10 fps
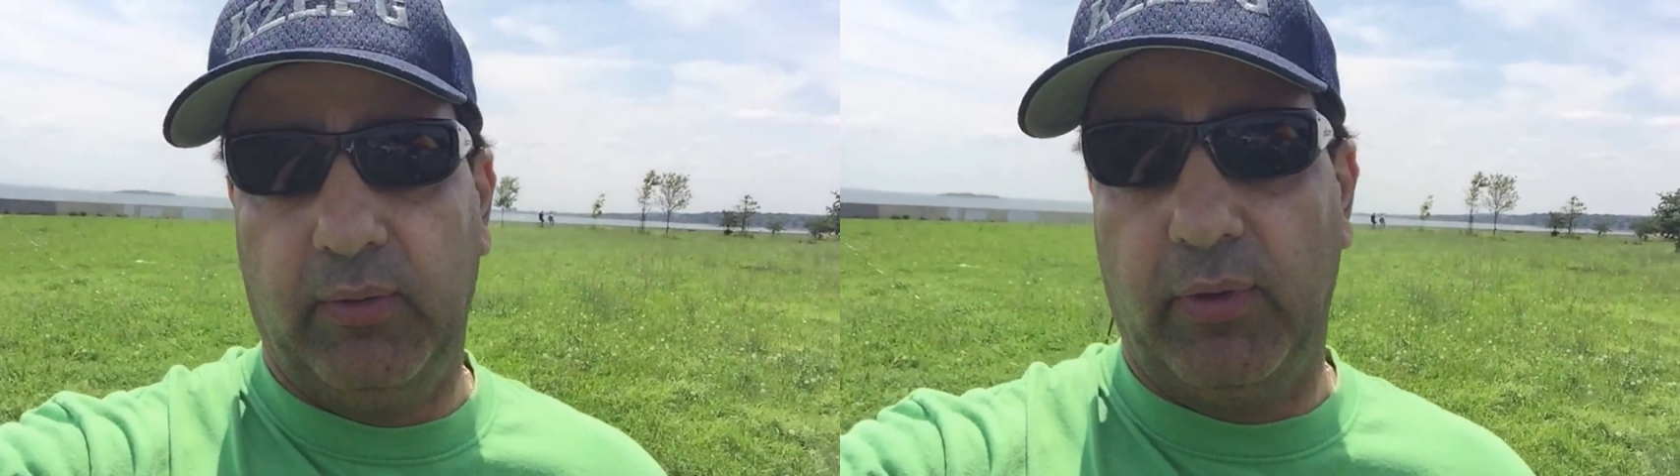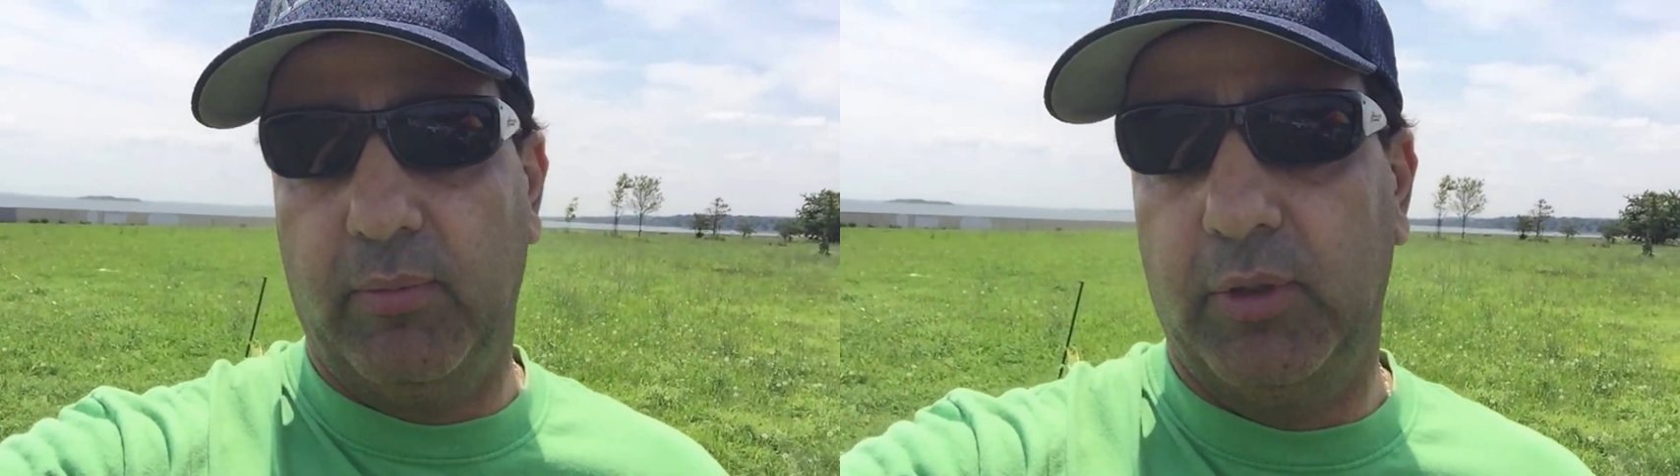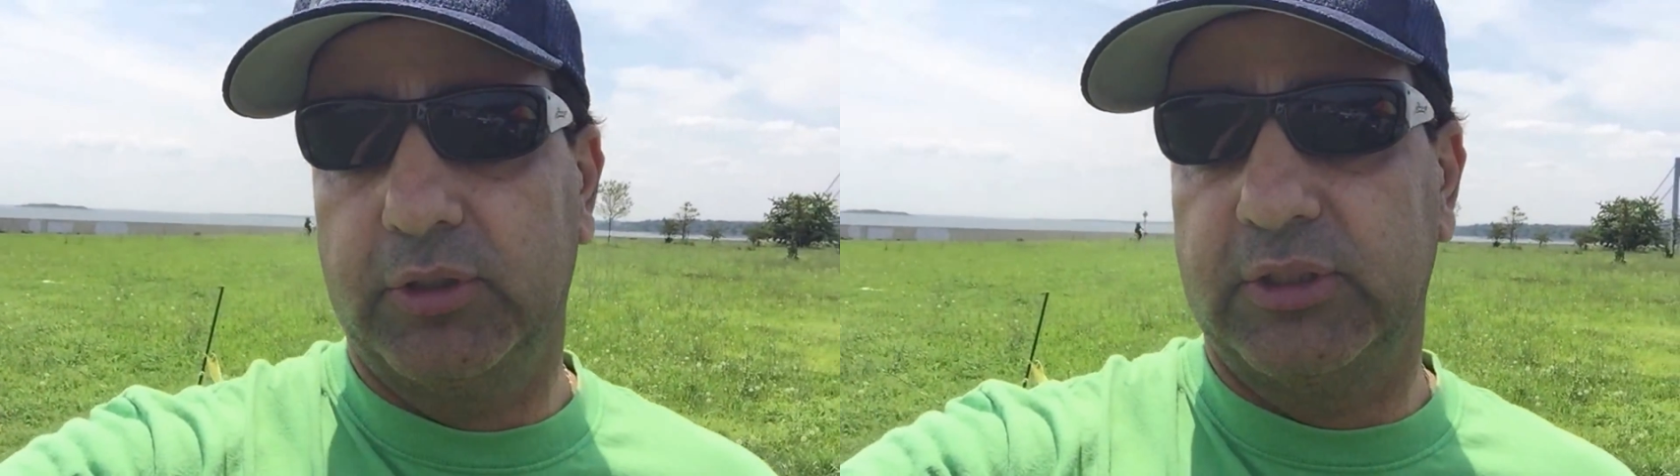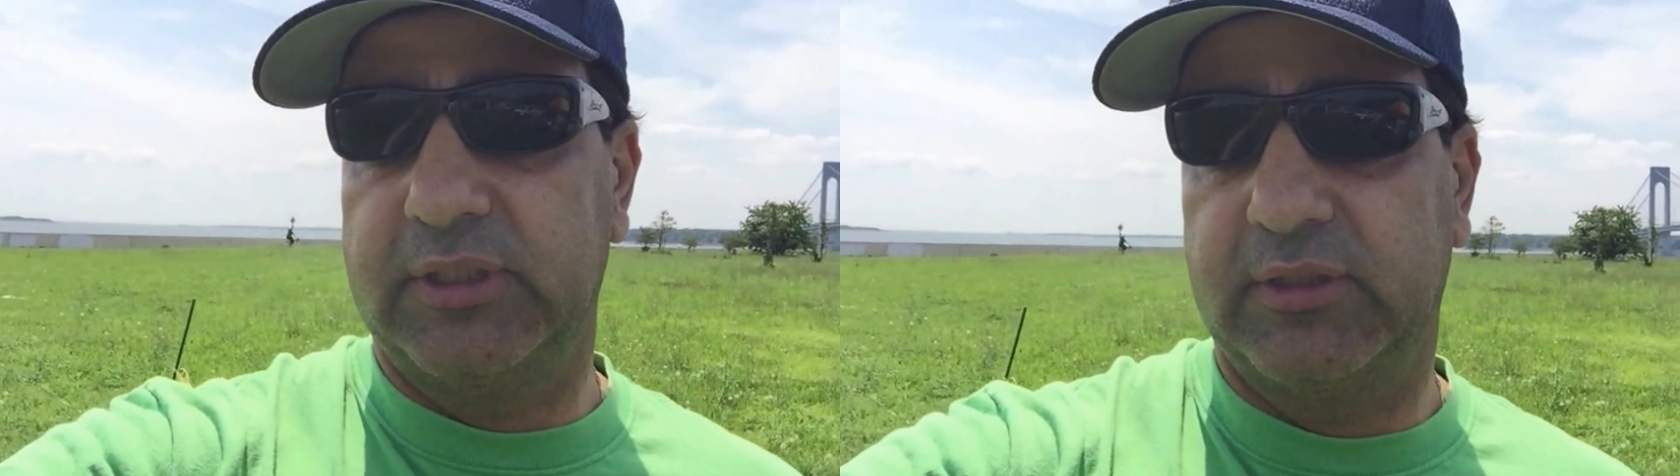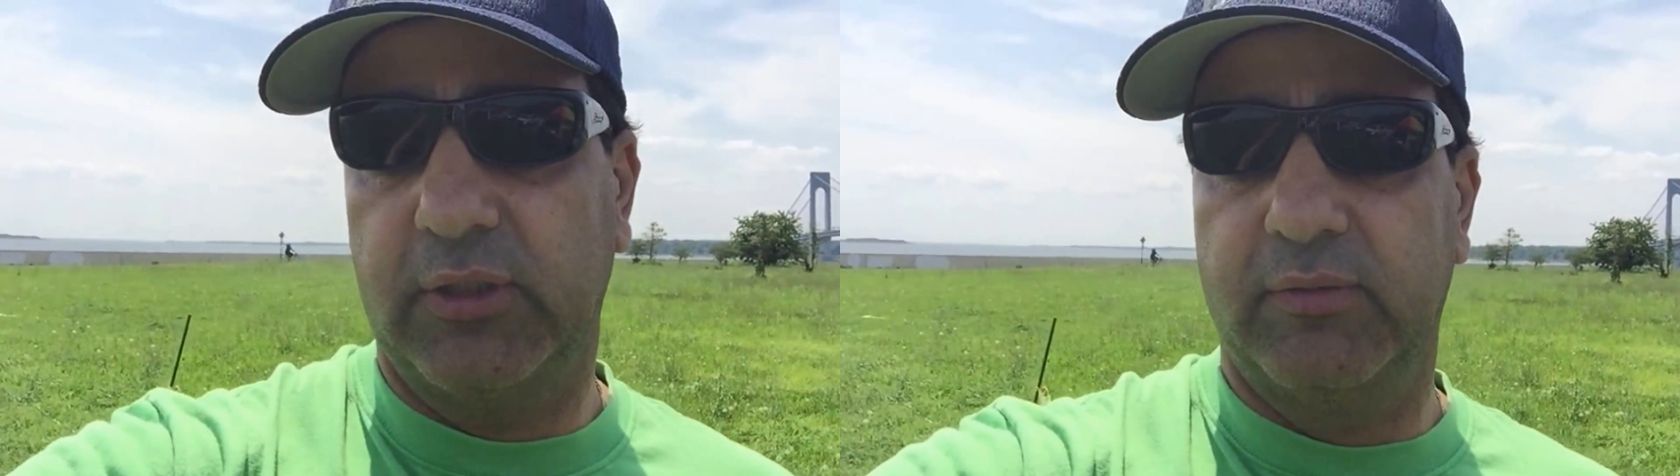with
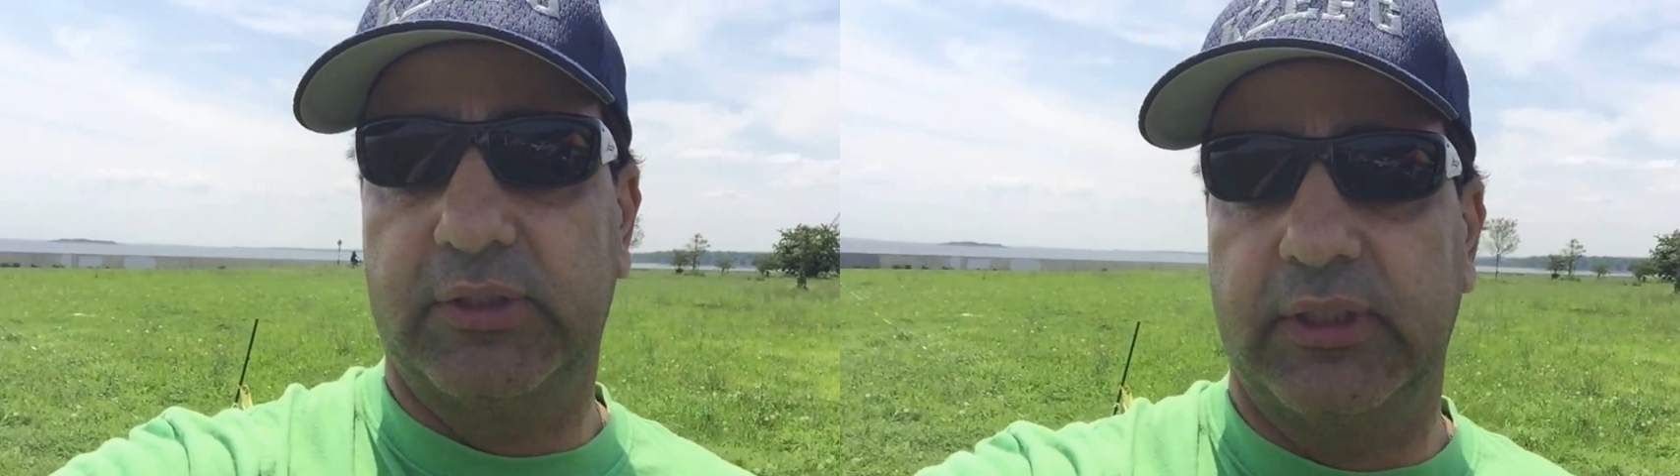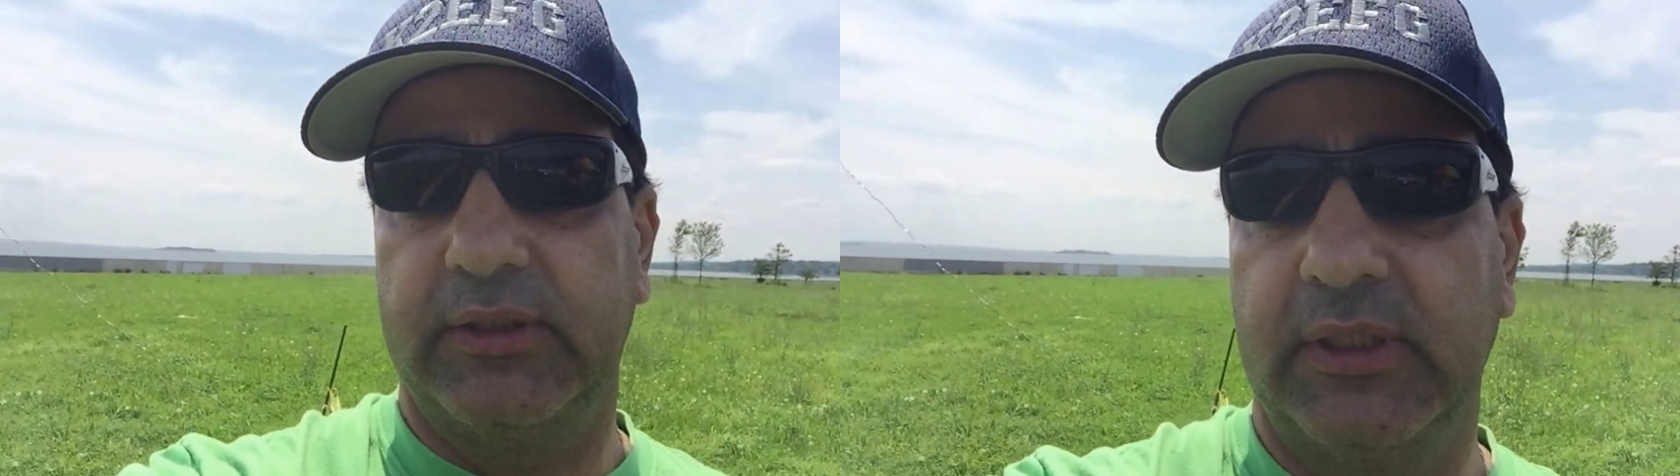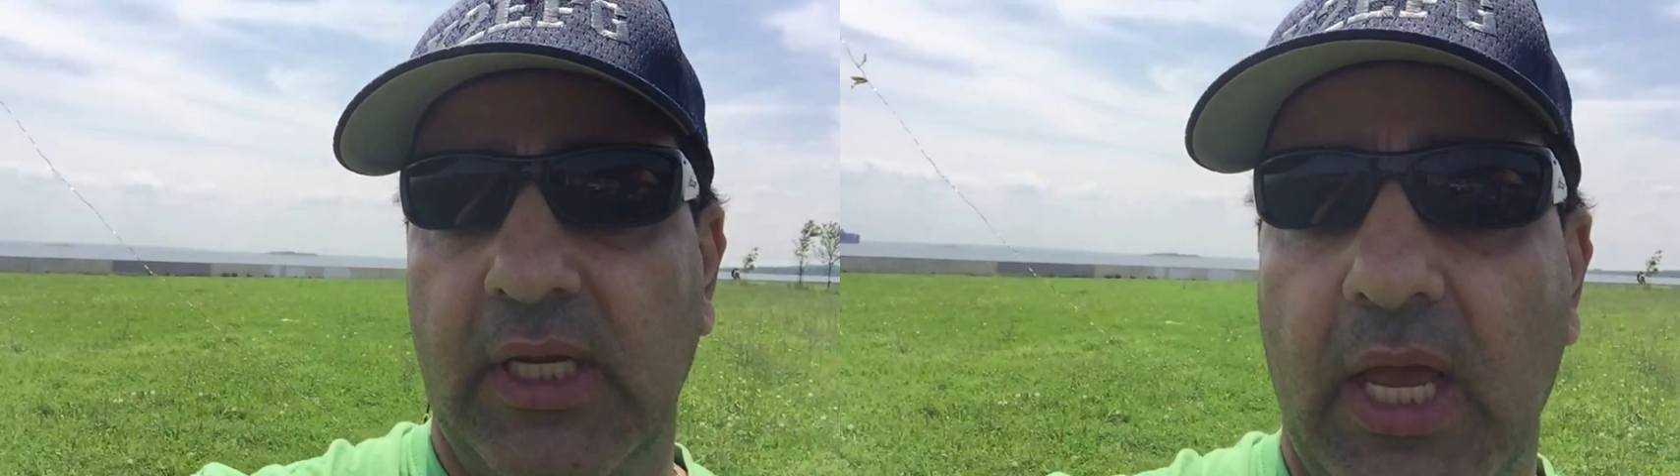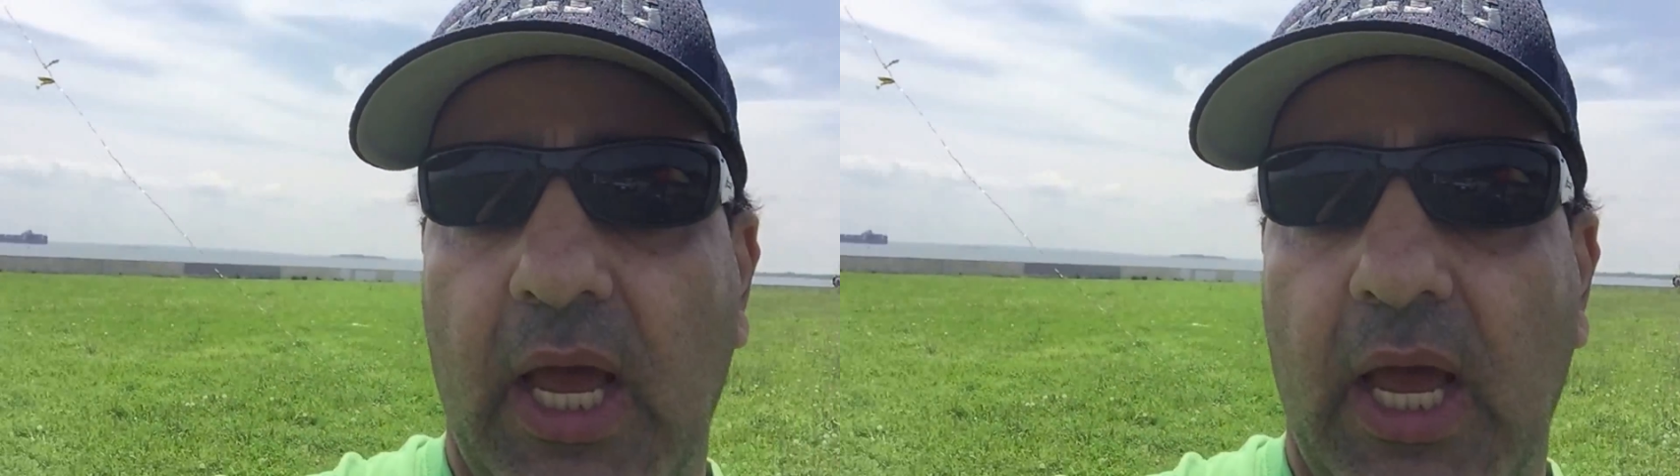emergency services.